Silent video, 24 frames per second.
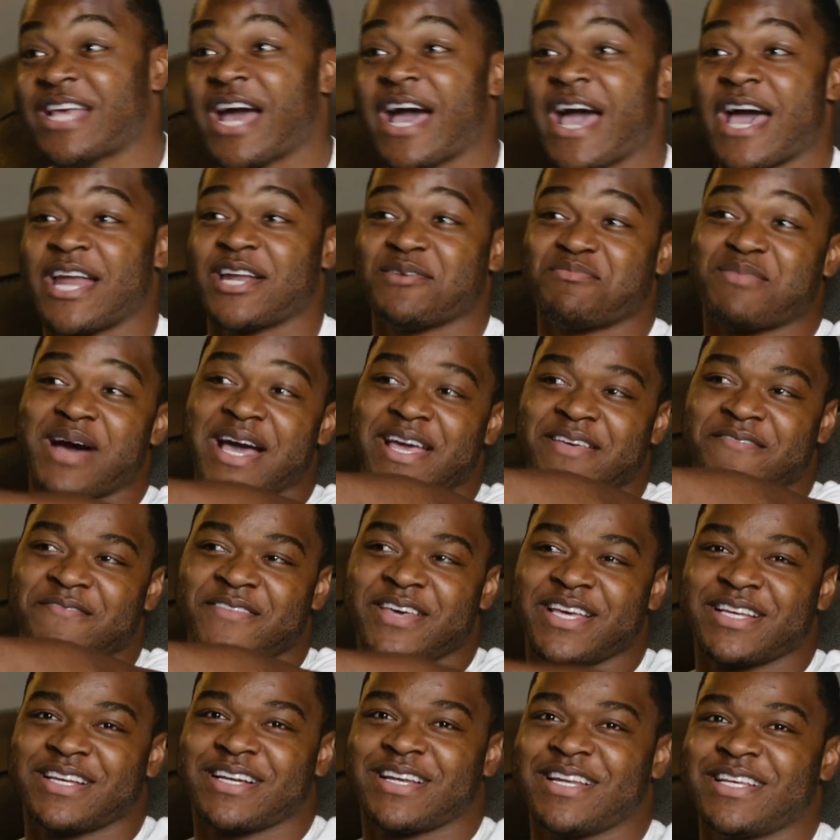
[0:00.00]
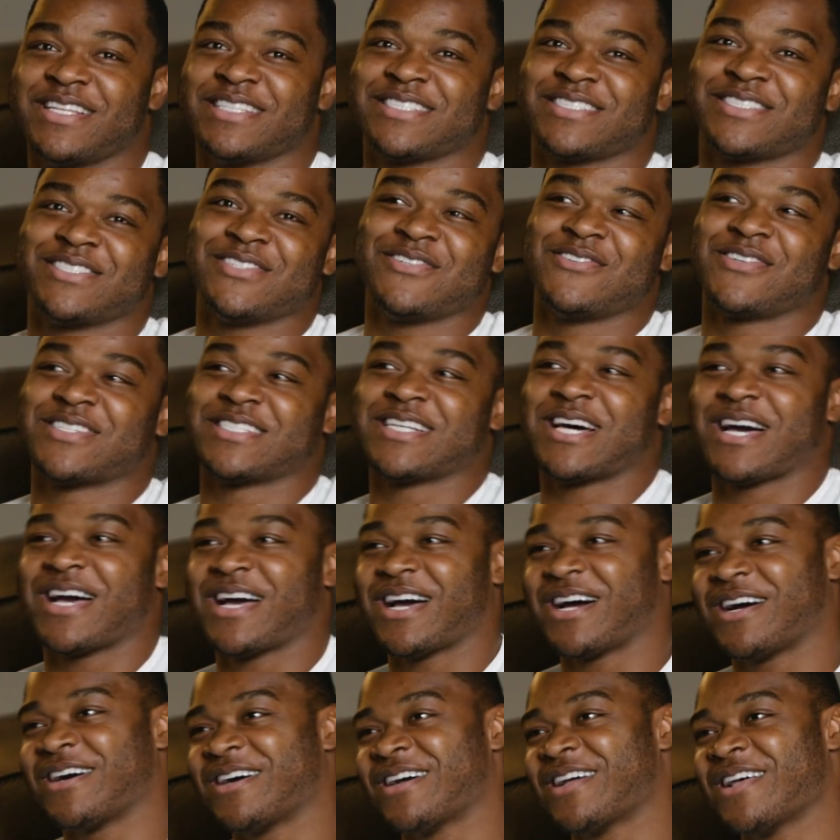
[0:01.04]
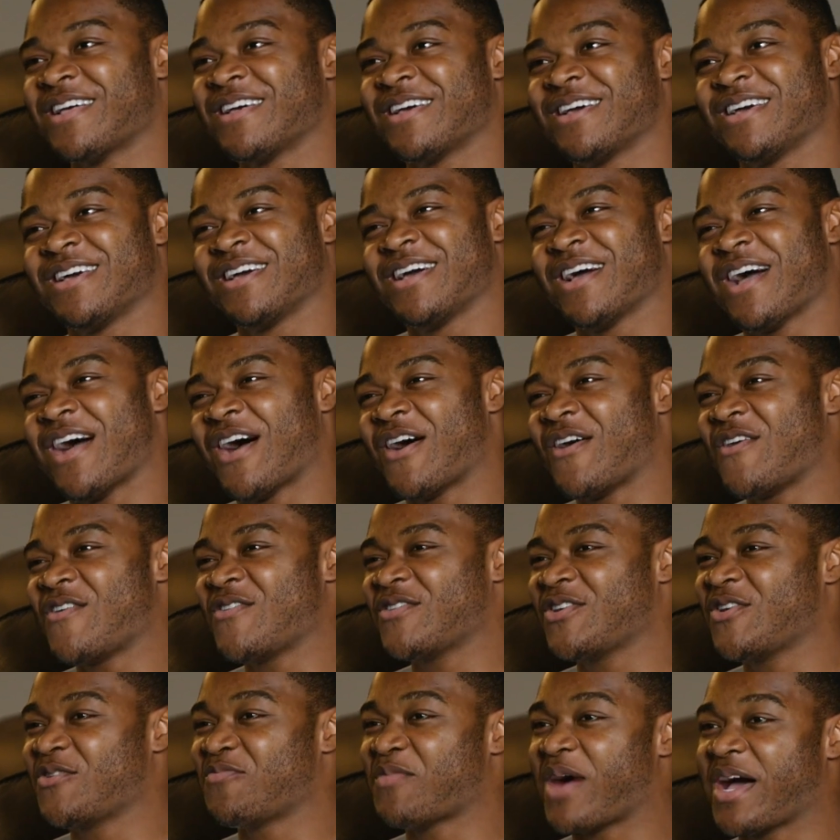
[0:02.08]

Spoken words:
I had the Mike Vick cleats too, because I don't know.